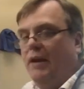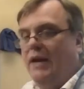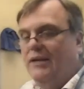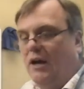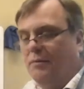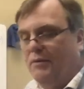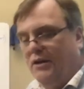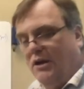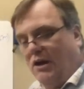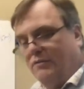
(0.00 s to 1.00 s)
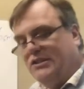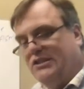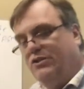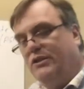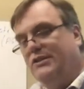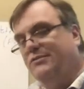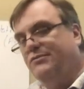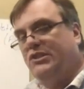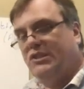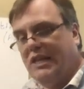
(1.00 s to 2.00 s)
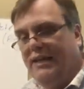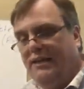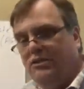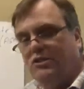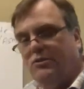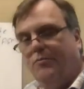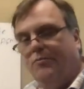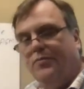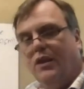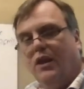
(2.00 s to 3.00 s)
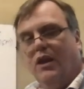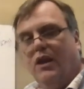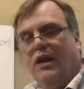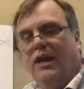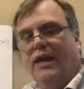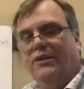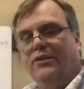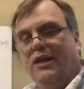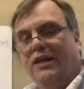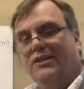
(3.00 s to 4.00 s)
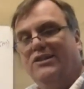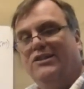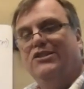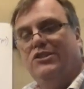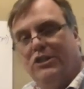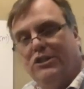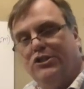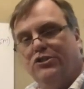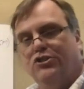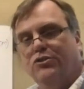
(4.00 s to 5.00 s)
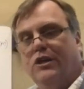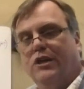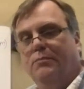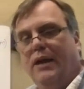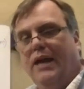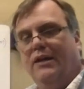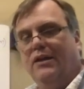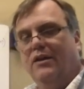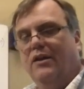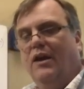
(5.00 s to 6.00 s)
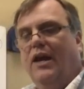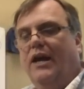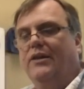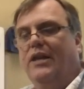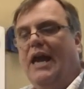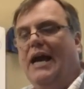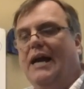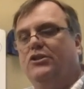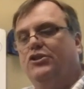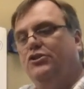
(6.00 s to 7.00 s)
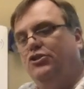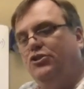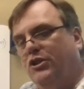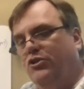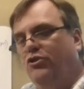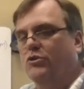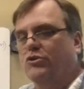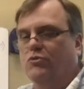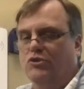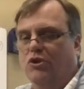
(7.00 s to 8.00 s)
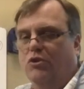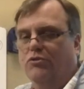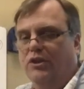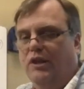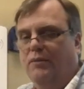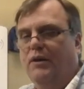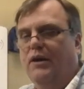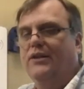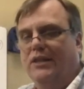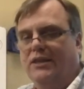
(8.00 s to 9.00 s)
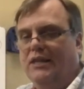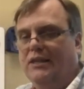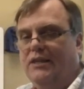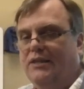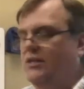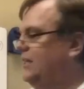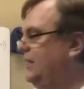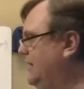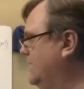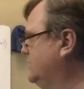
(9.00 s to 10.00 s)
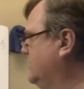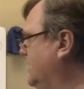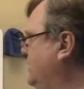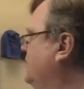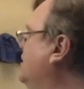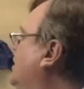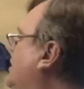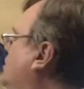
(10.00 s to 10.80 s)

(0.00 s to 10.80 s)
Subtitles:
up of a series of states and then decisions you can make and actions you can do as a result of them that then lead to the next state. So